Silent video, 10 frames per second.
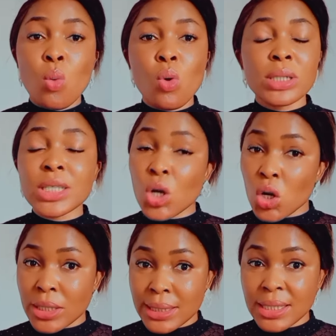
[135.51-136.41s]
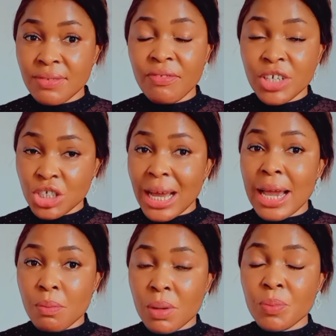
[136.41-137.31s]
What causes facial
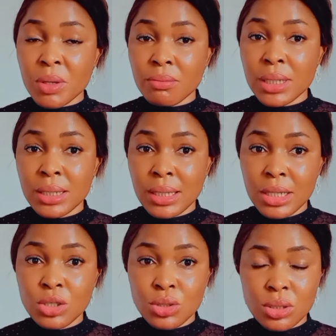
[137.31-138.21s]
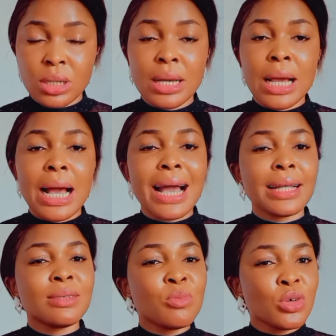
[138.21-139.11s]
hyperpigmentation?
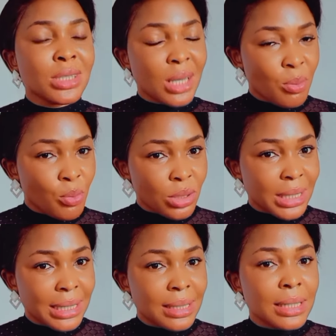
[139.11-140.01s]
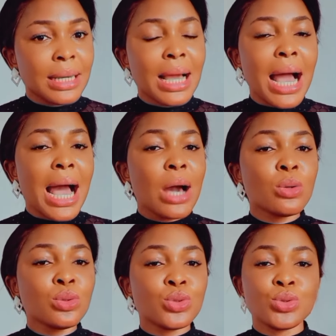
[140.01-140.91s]
And most importantly,
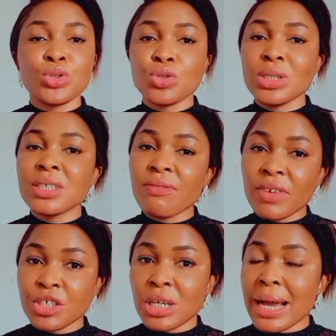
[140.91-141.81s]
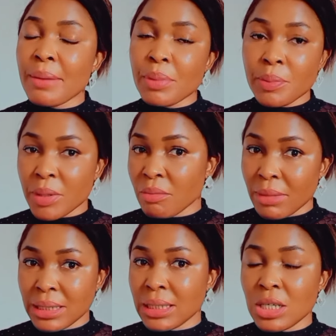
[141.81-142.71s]
how to treat facial
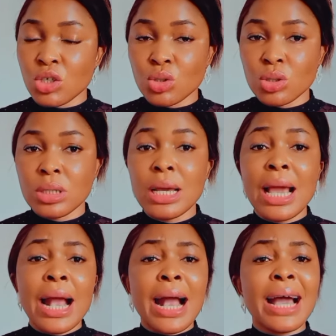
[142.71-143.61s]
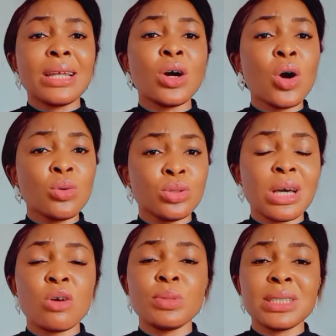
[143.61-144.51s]
hyperpigmentation. And also
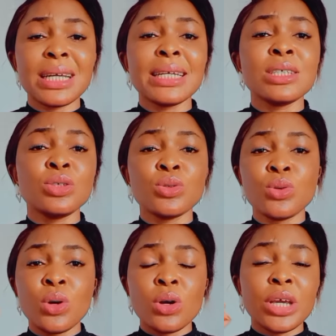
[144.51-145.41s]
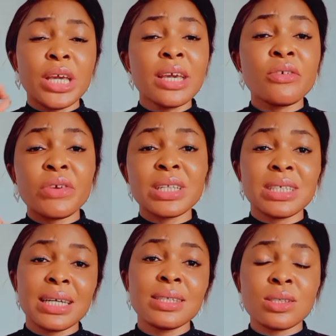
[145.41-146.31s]
I'll be telling you
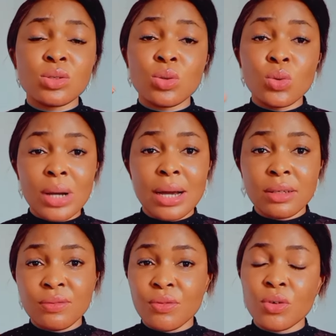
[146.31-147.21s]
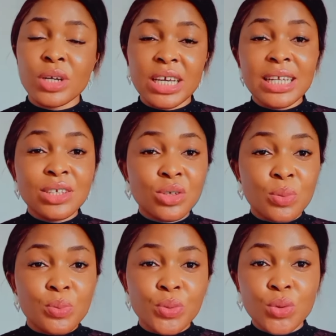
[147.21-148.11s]
ingredients to look out for in
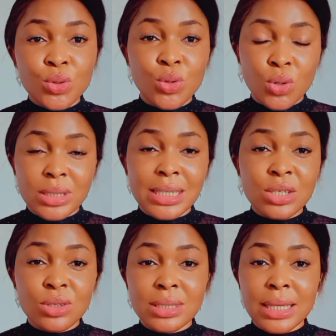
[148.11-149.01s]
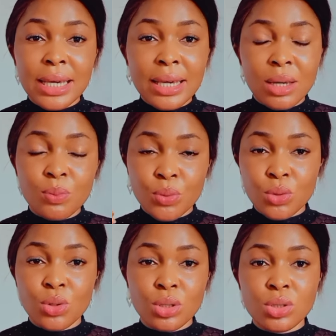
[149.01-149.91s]
your product, in your skincare
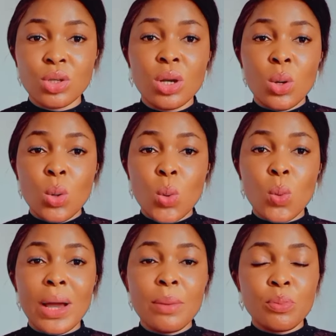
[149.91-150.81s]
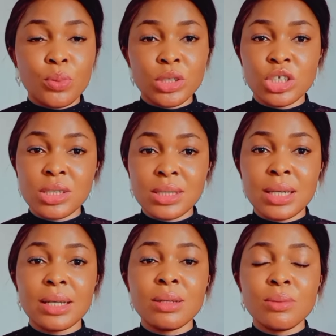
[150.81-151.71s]
product, while
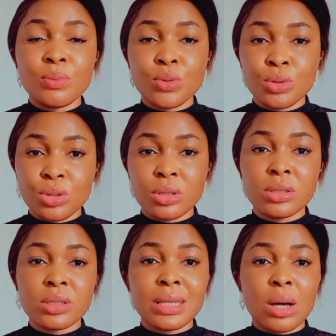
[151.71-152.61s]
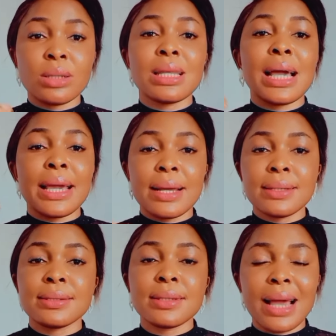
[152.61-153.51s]
purchasing products that
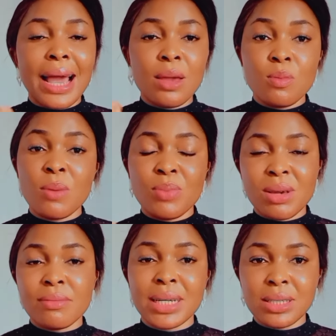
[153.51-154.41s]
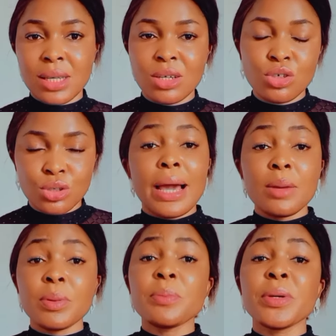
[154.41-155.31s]
targets hyperpigmentation.
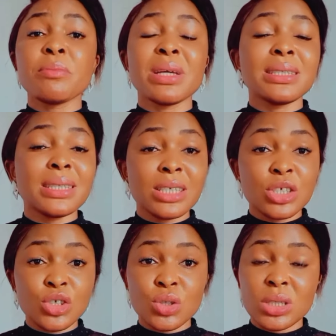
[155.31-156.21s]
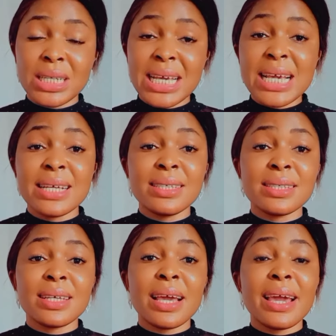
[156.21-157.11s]
Hyperpigmentation
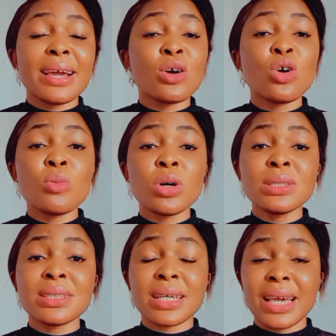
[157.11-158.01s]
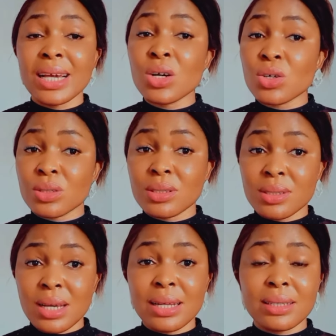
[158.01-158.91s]
is a common skin
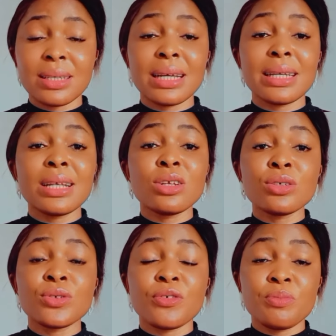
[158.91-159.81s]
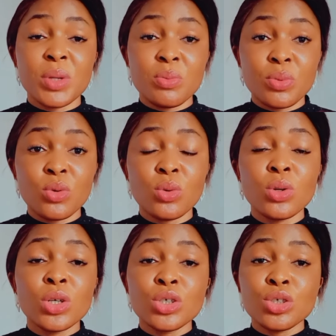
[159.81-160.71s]
concern that a lot of
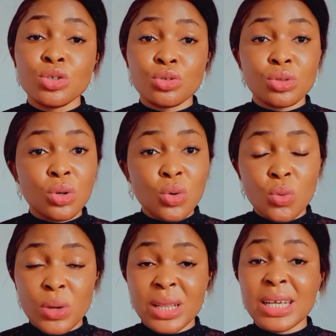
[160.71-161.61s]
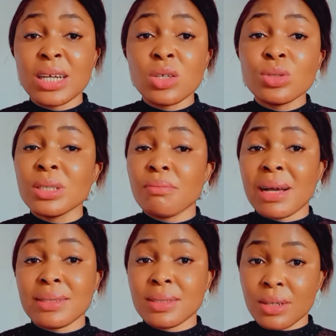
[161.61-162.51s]
people struggle with, including
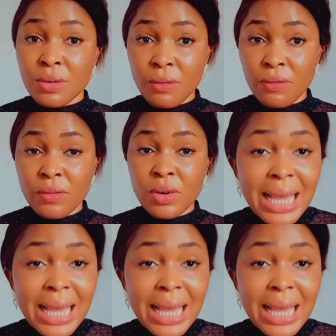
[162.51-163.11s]
myself.